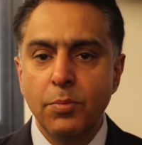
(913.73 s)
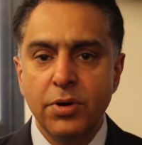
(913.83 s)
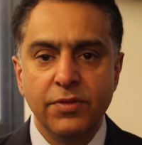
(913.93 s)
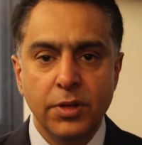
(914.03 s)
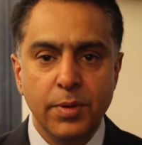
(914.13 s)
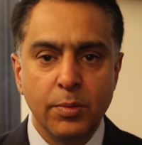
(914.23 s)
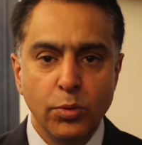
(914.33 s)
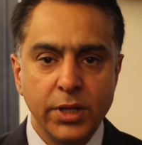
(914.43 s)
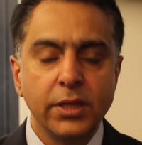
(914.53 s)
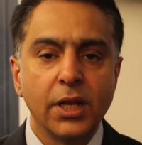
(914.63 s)
number of other
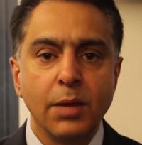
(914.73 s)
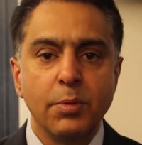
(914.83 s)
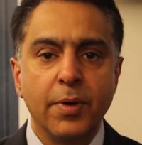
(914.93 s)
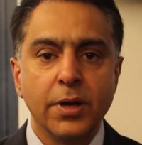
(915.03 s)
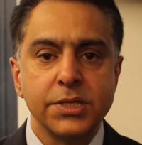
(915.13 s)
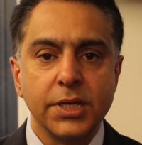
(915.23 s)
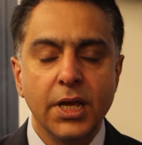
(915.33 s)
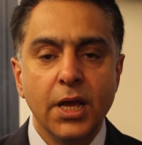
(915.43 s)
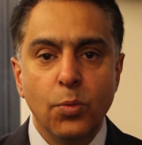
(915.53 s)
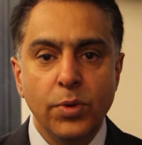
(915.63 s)
people within the Labour
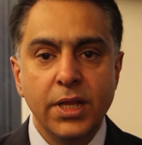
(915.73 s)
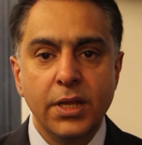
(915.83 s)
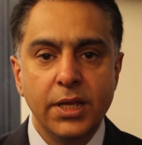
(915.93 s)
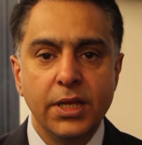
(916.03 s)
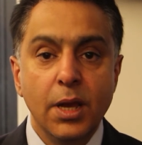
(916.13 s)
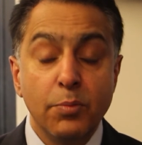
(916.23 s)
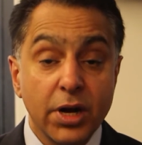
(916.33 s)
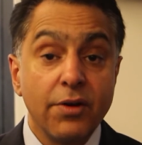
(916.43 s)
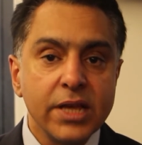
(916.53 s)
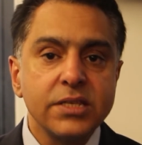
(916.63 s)
Party, within the
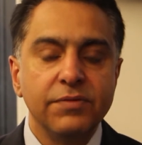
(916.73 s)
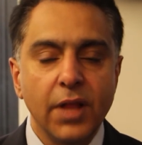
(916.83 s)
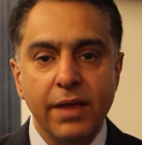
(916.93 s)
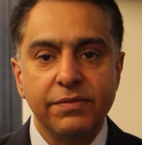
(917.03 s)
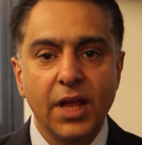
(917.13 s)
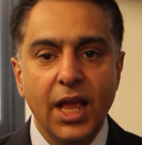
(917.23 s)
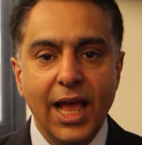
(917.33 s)
progressive left,